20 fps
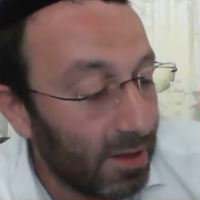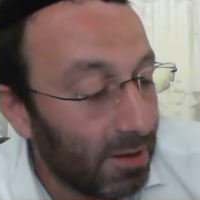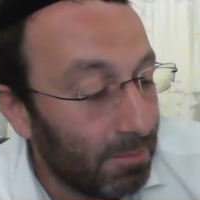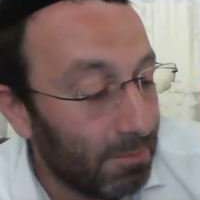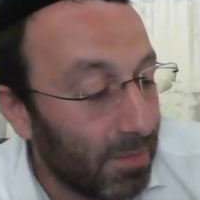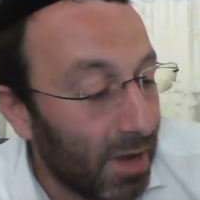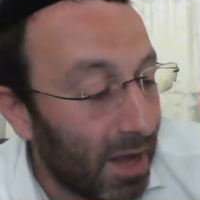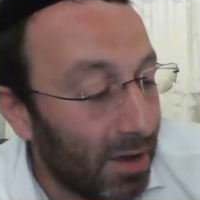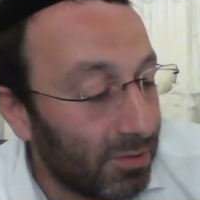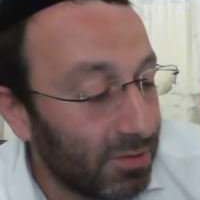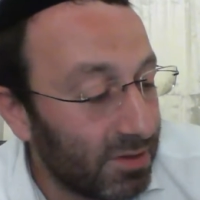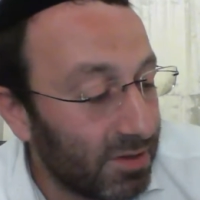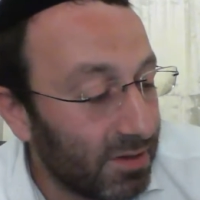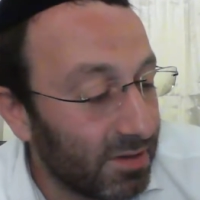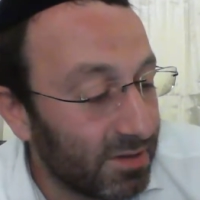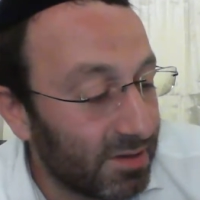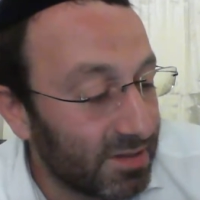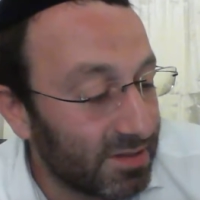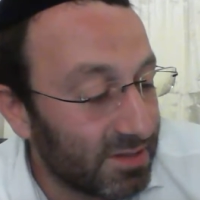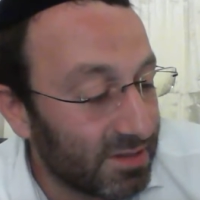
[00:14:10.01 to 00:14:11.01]

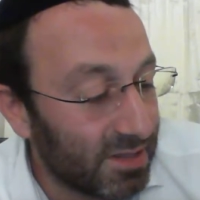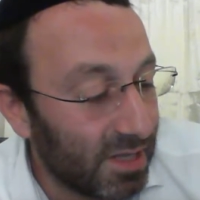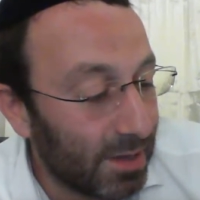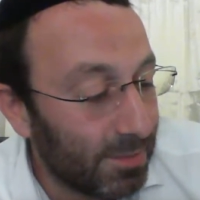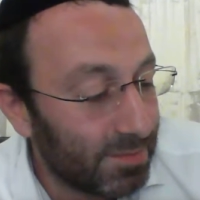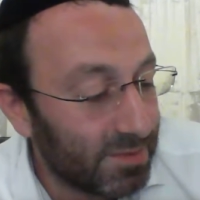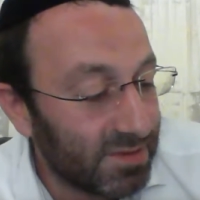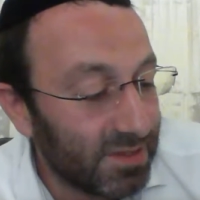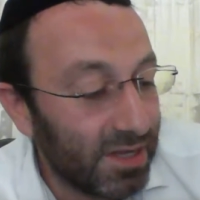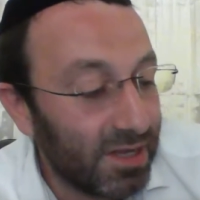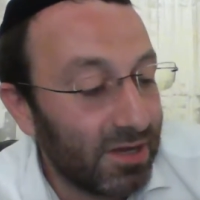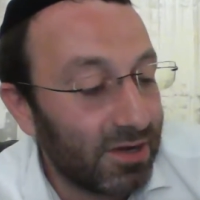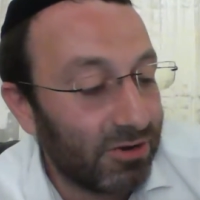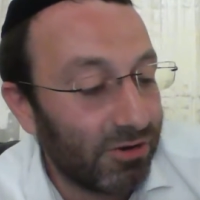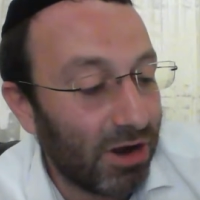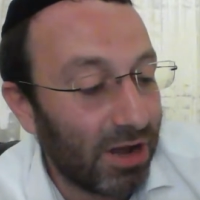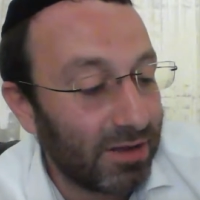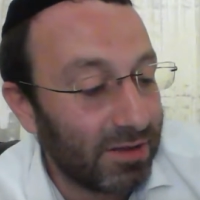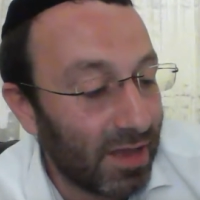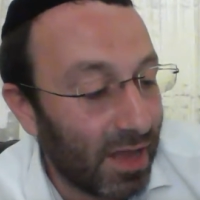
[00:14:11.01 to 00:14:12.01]
Mounting the steps, he
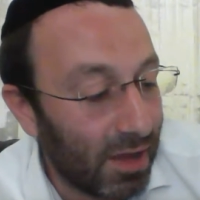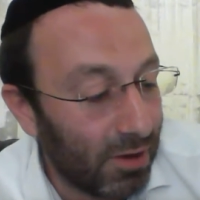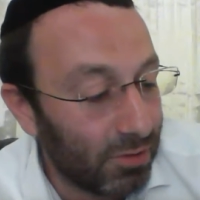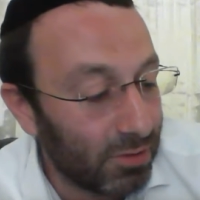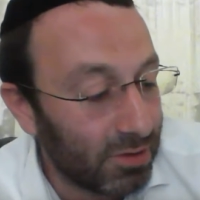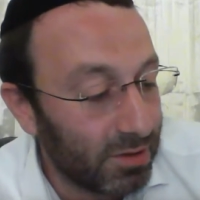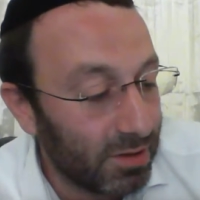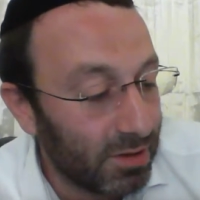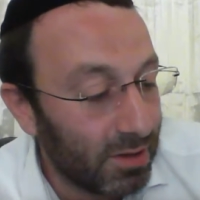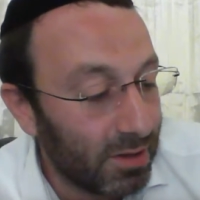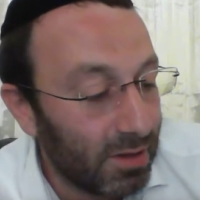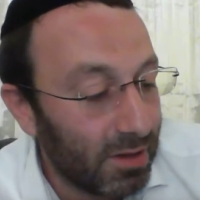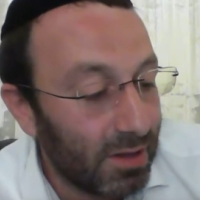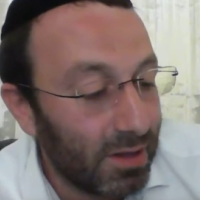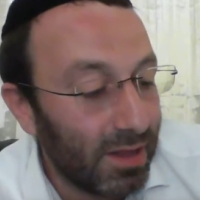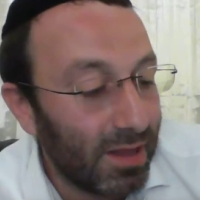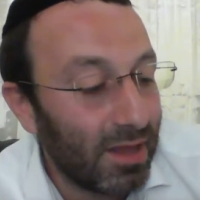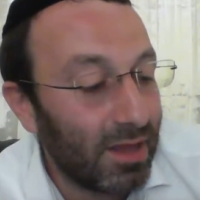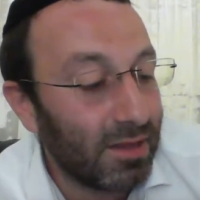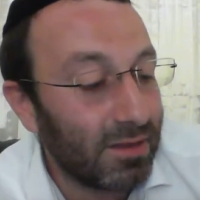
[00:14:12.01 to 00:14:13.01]
cried out,
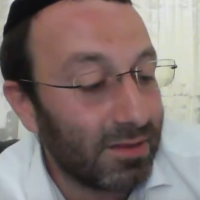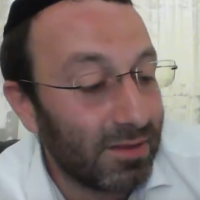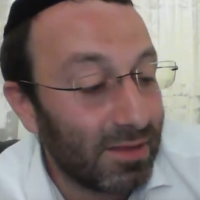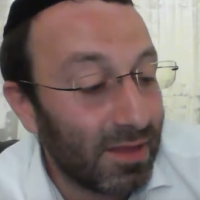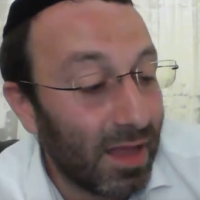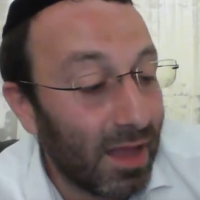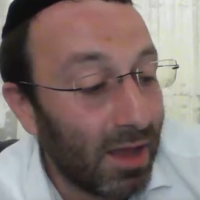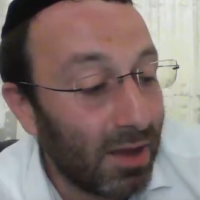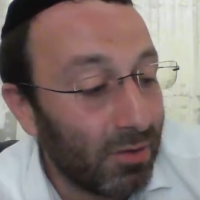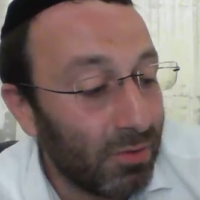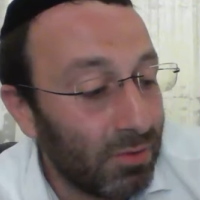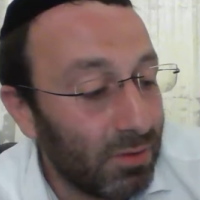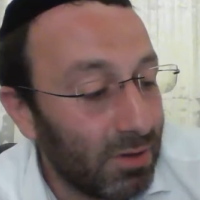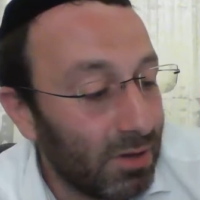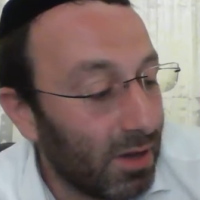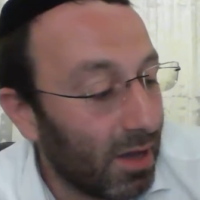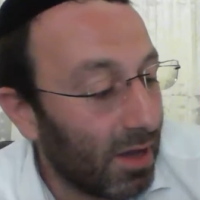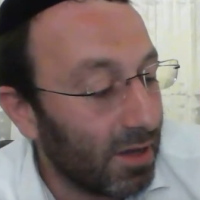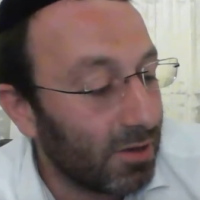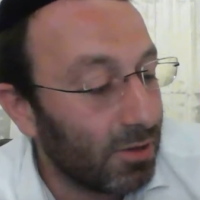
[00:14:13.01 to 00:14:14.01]
and now
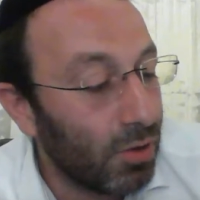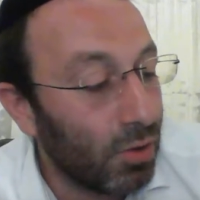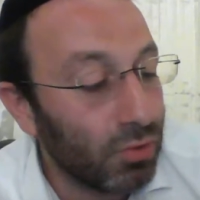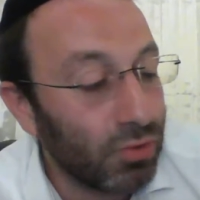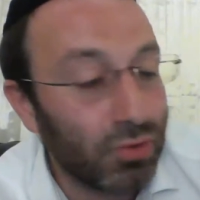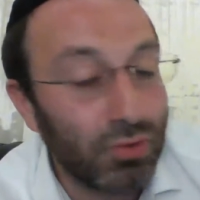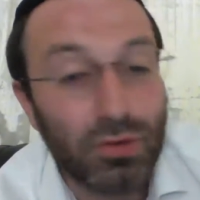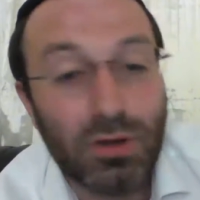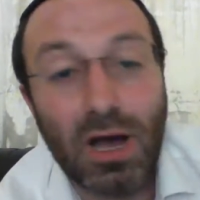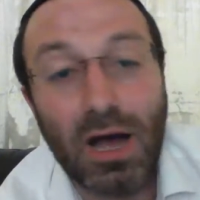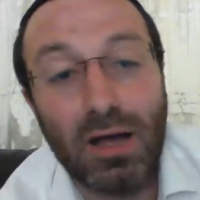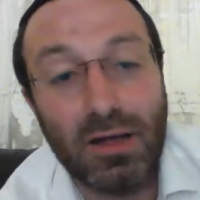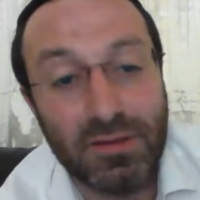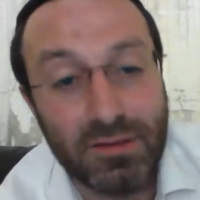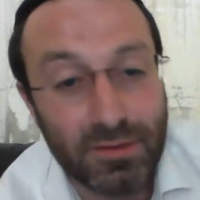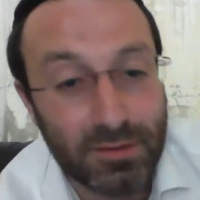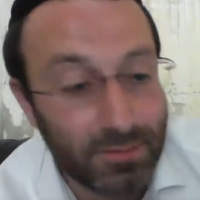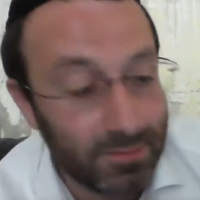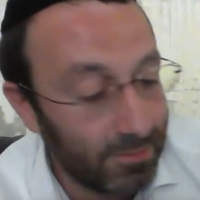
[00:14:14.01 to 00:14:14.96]
I go to God.